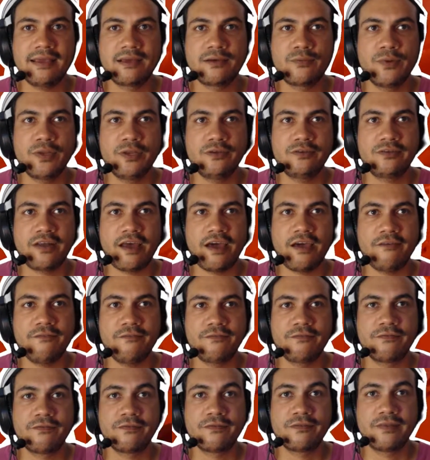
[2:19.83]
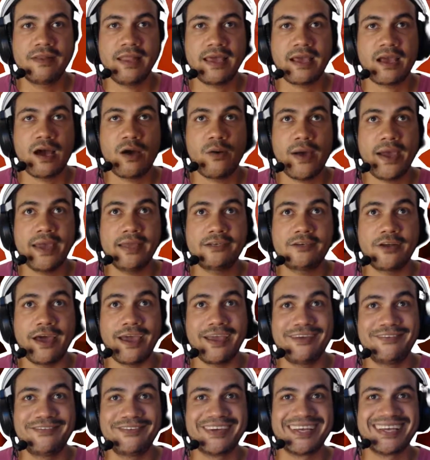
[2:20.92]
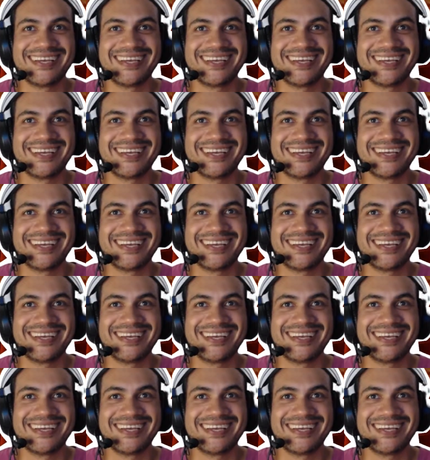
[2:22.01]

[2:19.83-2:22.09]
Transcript: when you drive like how I drive.